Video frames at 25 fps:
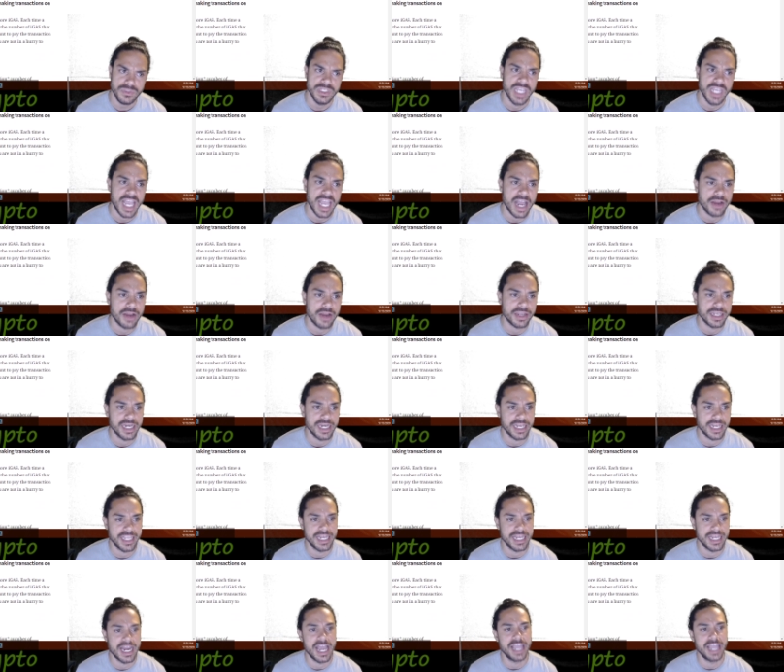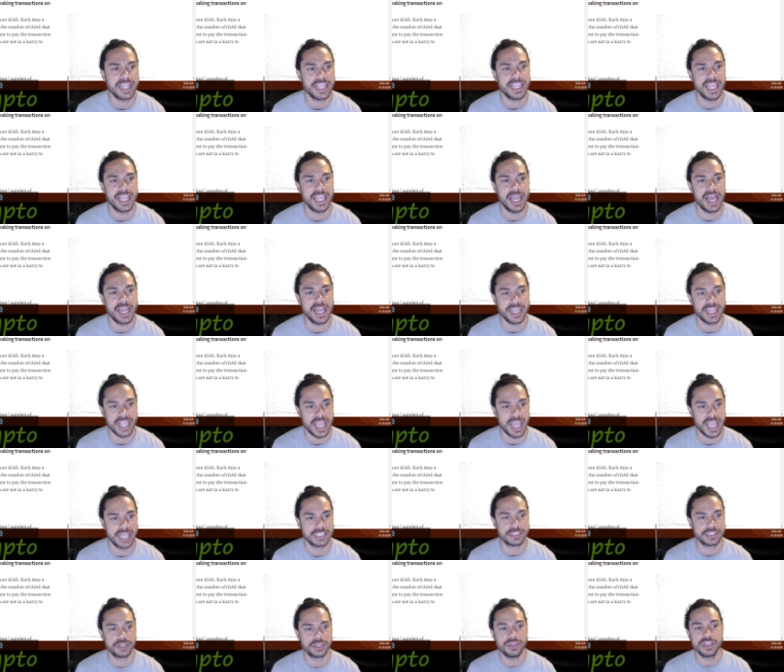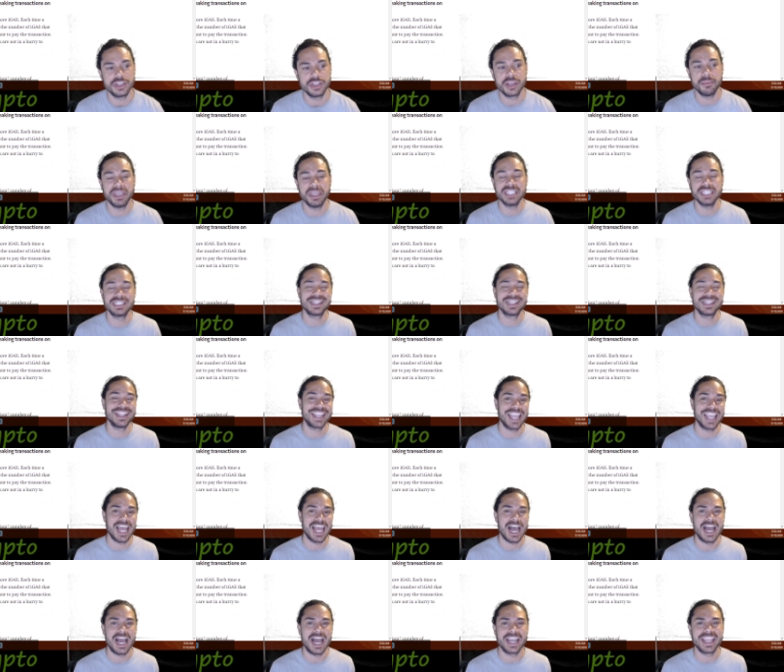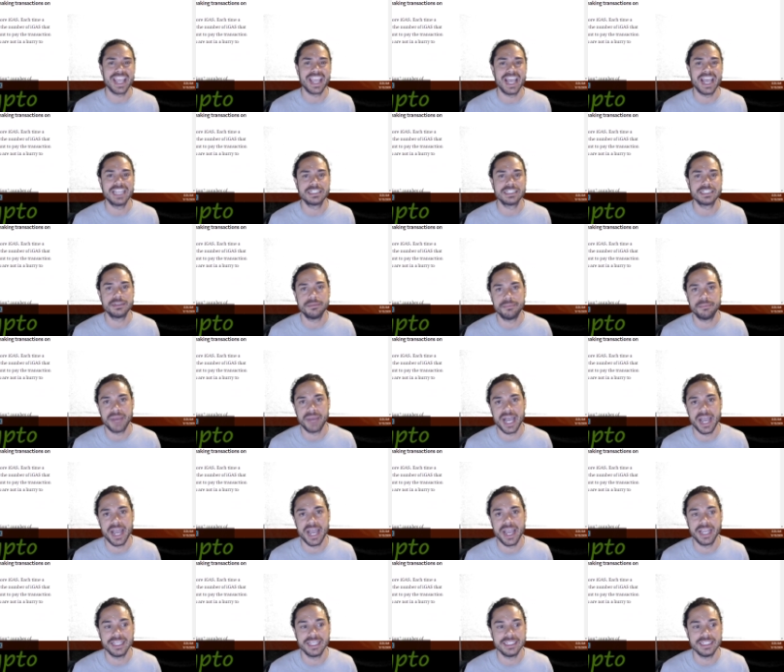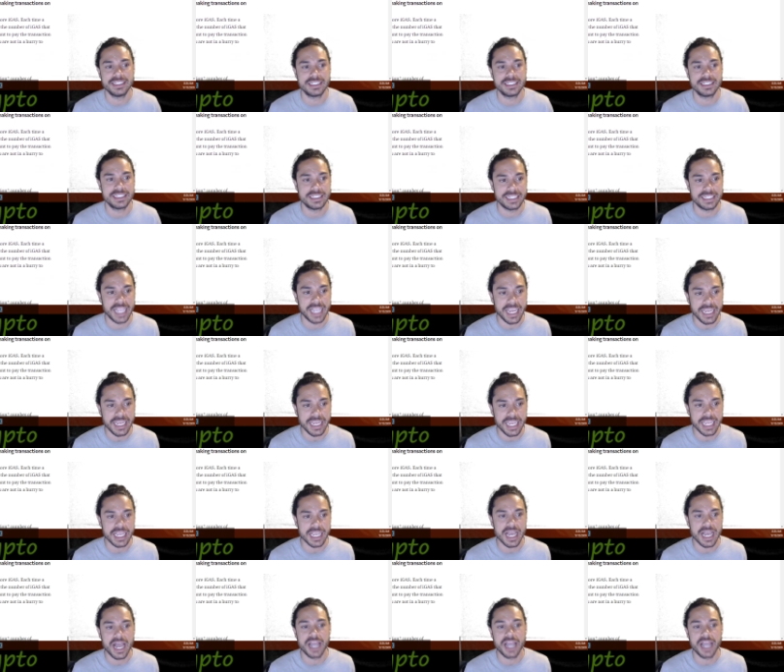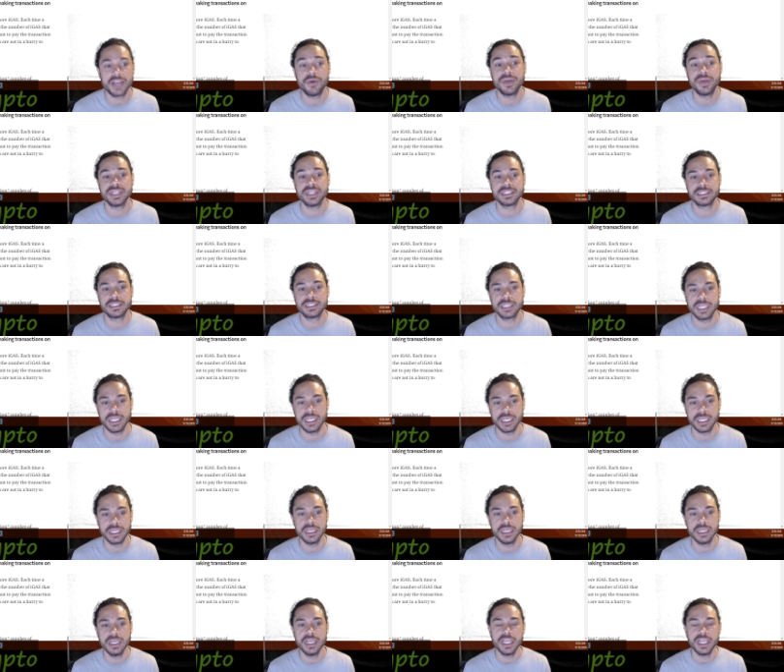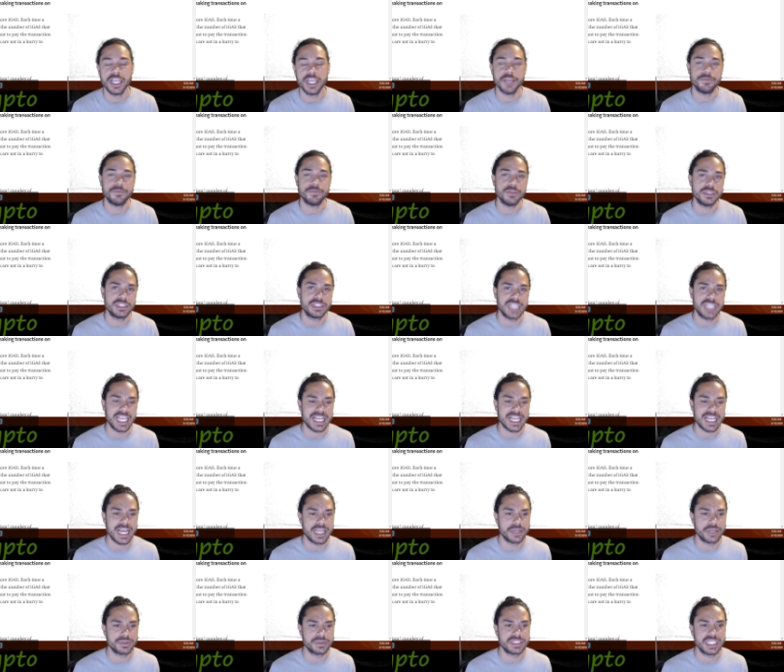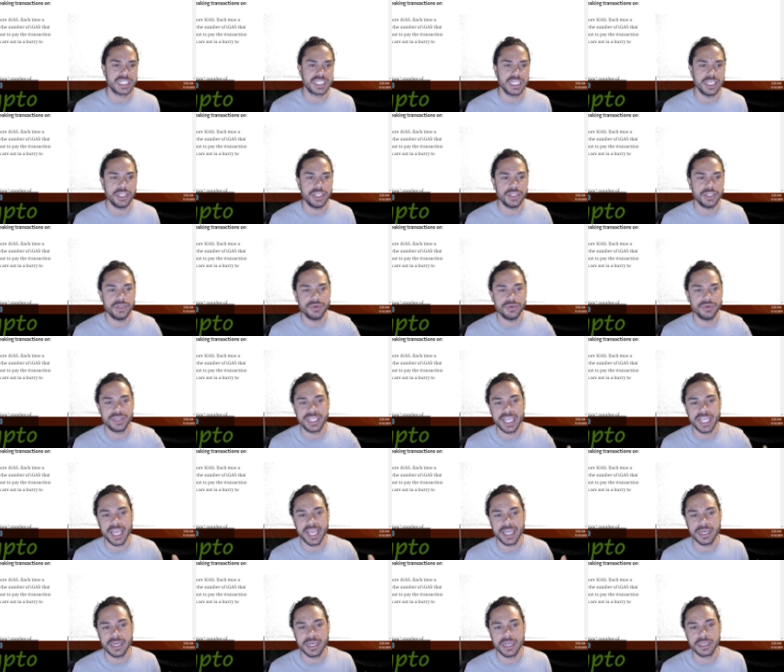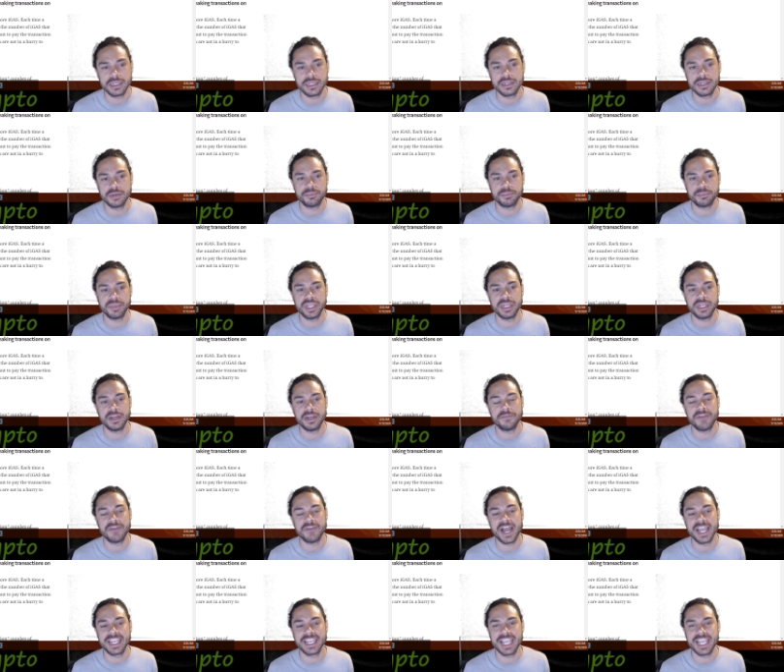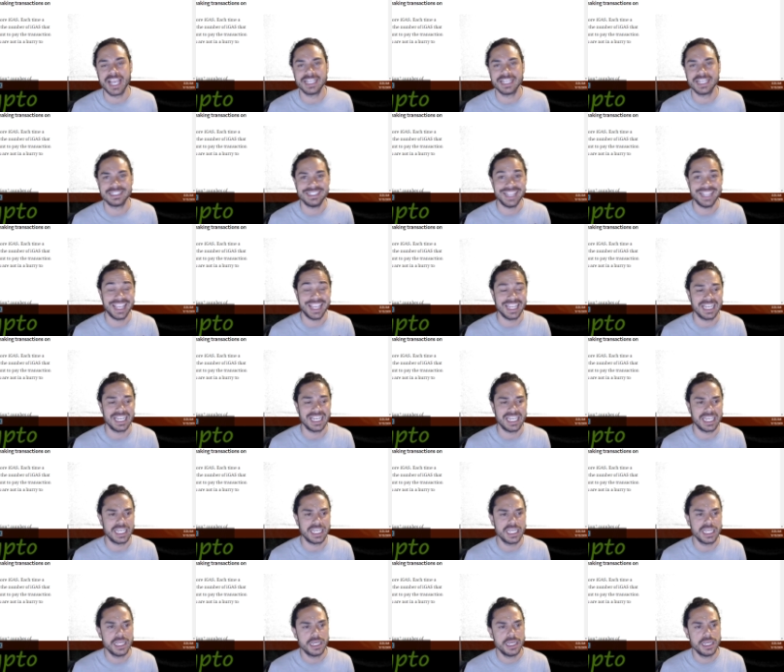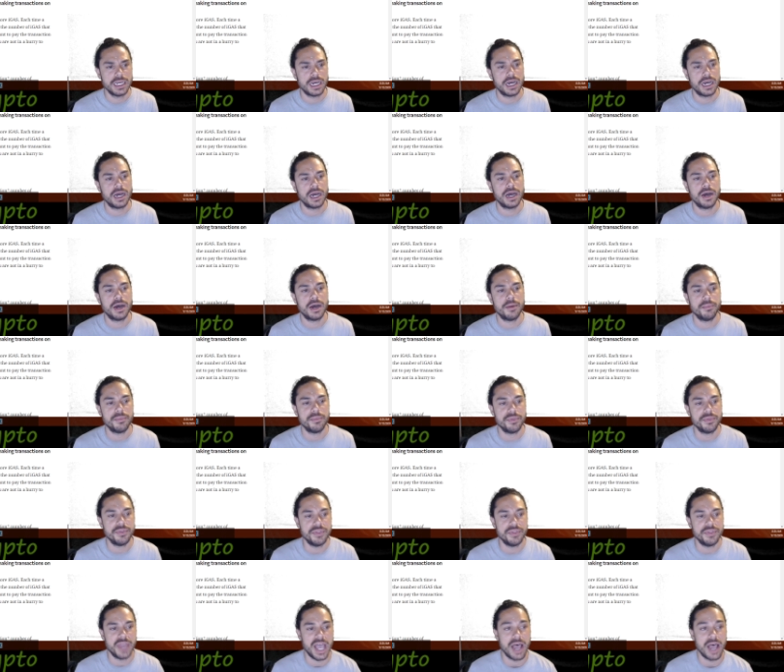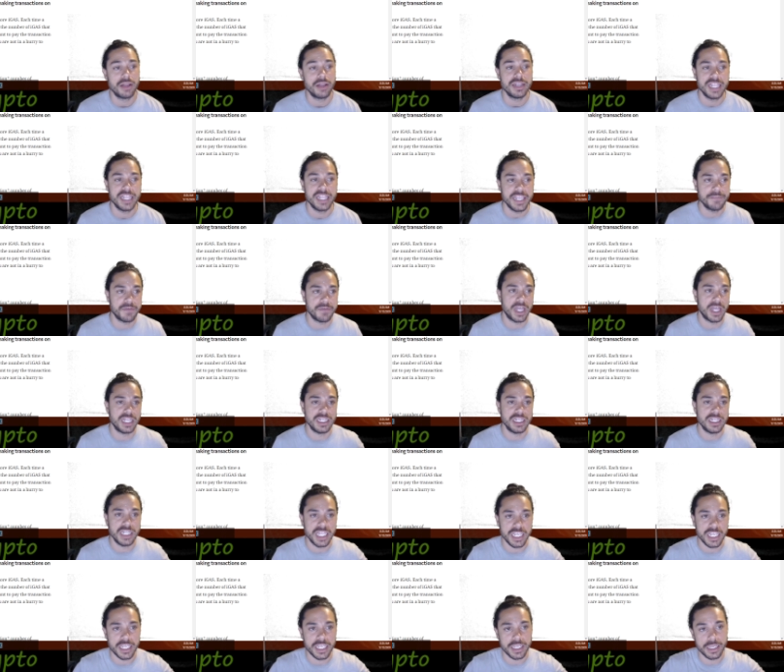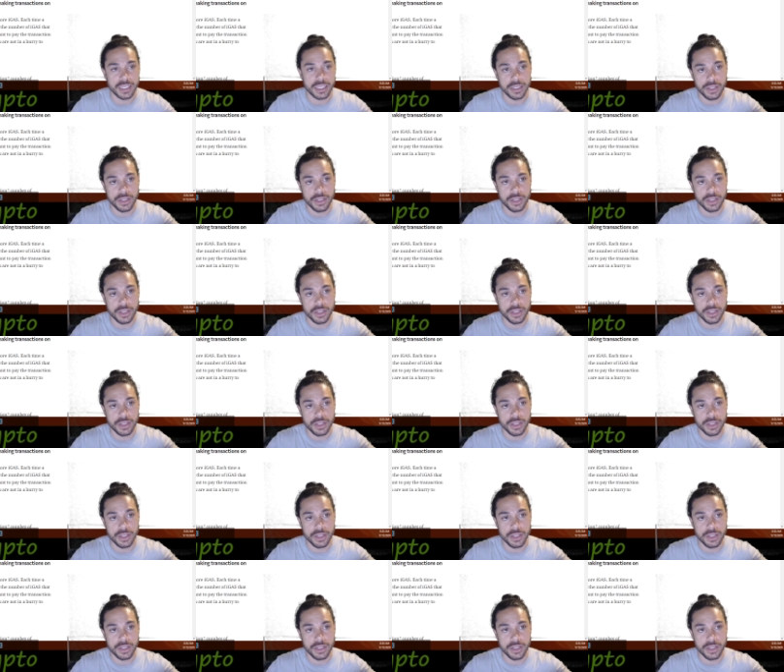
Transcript: How can I get I iGas? So you can basically get iGas by staking IOST. If you stake IOST, you get a little bit of iGas daily. Um, I'll leave a link.